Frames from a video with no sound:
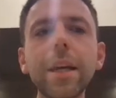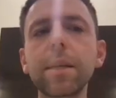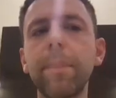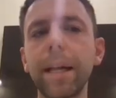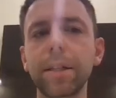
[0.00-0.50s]

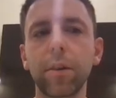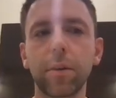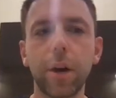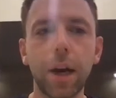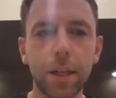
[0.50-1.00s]
based on
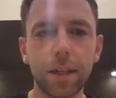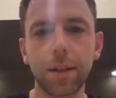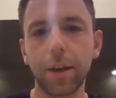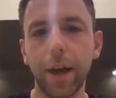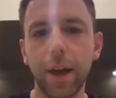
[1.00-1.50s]
Rust,
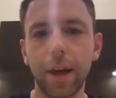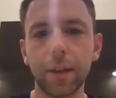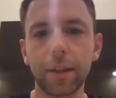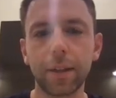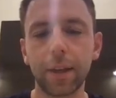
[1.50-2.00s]

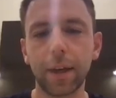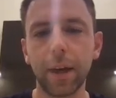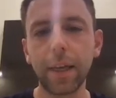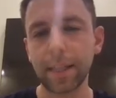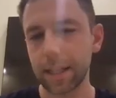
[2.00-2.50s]
and
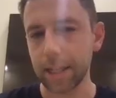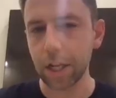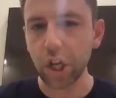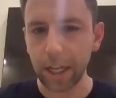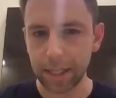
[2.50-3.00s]
it's
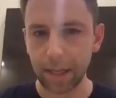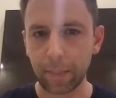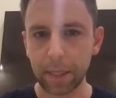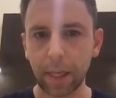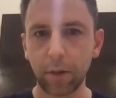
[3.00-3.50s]
essentially a
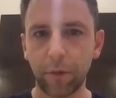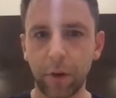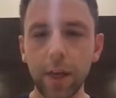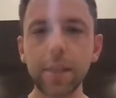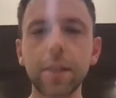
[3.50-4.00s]
subset of
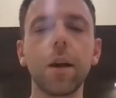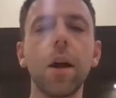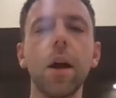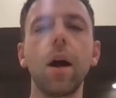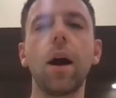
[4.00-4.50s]
Rust,
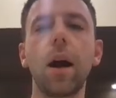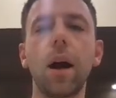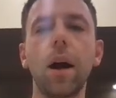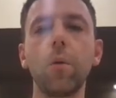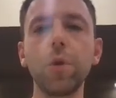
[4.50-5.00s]

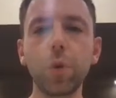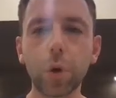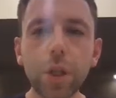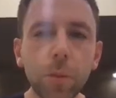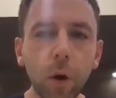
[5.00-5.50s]
which
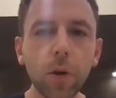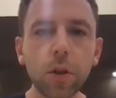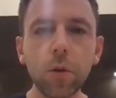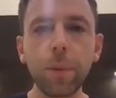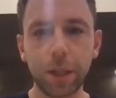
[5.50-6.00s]
was supposed
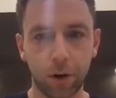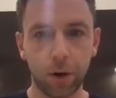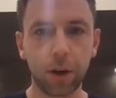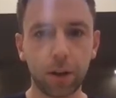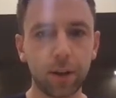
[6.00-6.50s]
to be
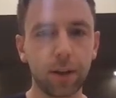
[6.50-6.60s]
circuit